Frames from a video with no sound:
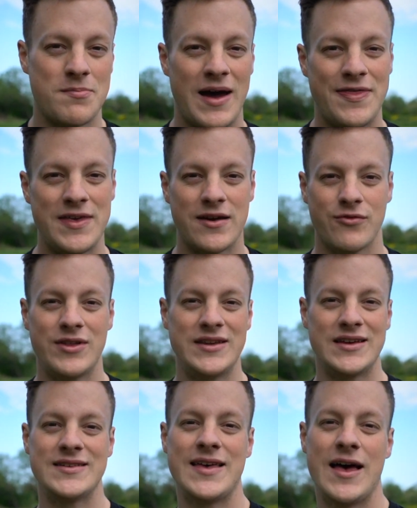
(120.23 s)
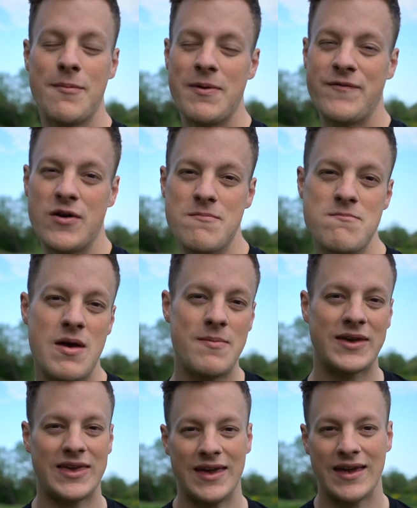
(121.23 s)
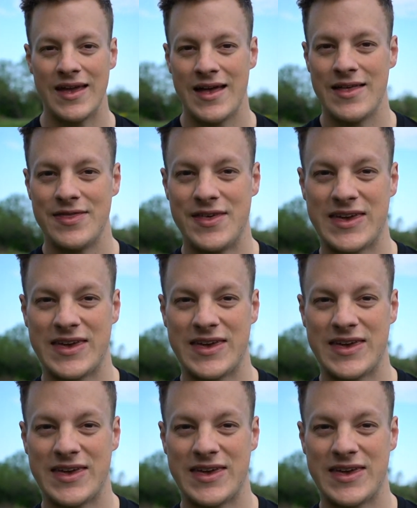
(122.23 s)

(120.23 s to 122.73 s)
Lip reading: but I think it really does help if you're mimicking the